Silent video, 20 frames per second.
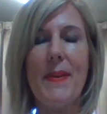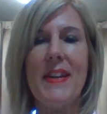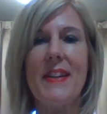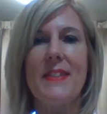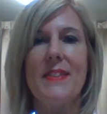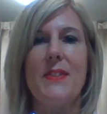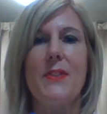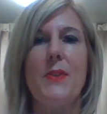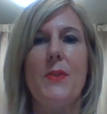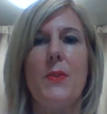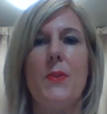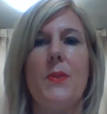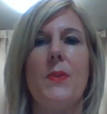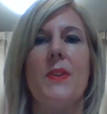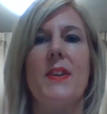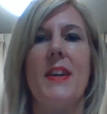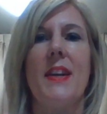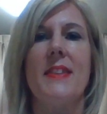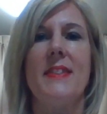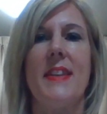To your
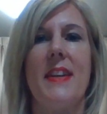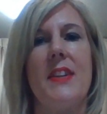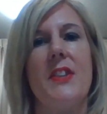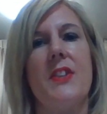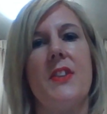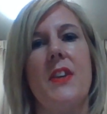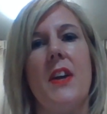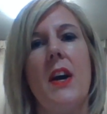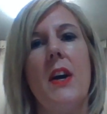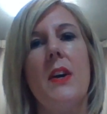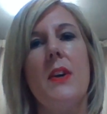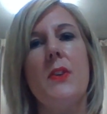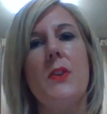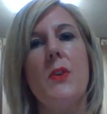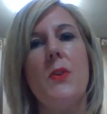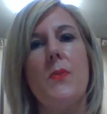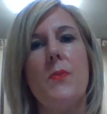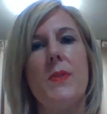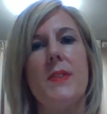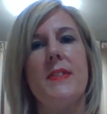organisation, are
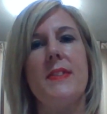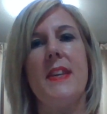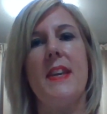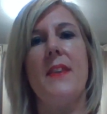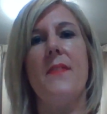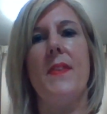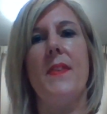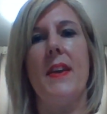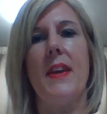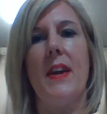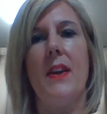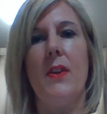you receiving